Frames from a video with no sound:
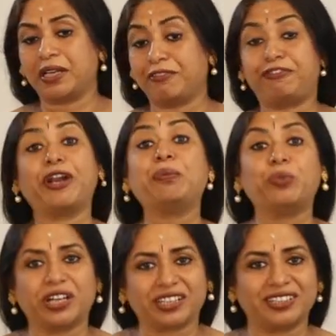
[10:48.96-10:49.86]

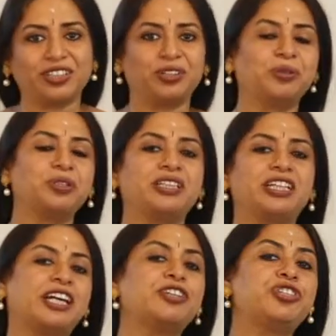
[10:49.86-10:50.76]
framework. You know,
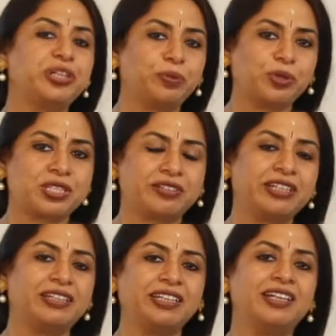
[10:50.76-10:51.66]
the country was
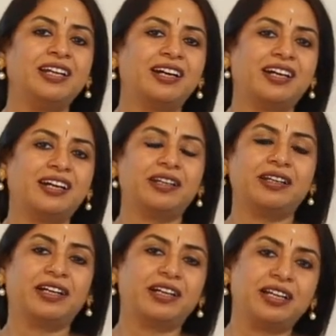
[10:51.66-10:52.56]
really
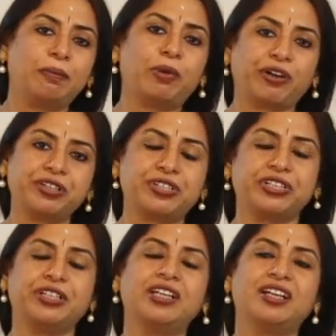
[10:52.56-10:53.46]
her
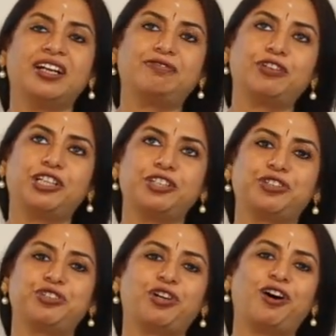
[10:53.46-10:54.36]
laboratory for her
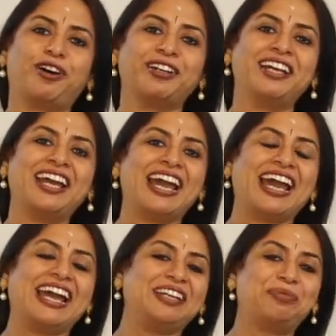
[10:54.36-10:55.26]
to draw on.
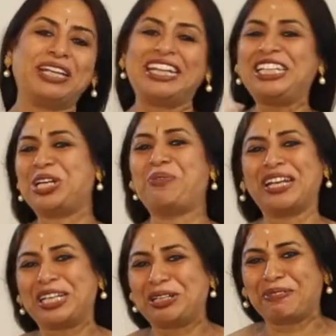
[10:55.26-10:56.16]
And when India
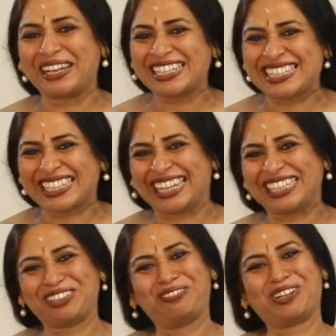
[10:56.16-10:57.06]
won independence in
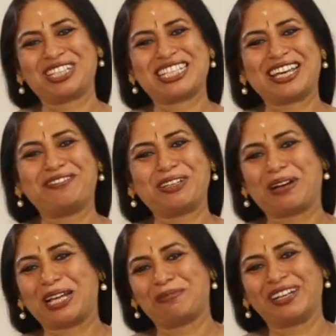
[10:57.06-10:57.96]
1947,
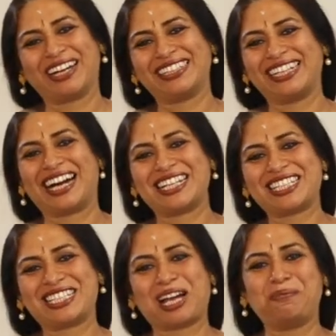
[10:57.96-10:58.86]
Mahatma Gandhi
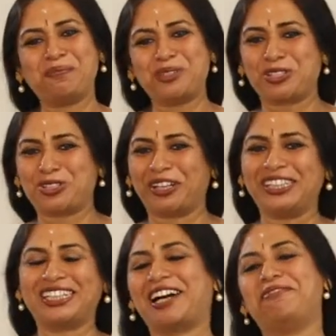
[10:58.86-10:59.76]
asked some to
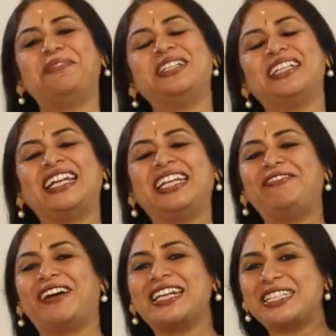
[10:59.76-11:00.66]
join the government and
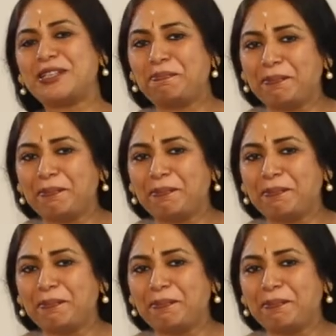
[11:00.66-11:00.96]
invited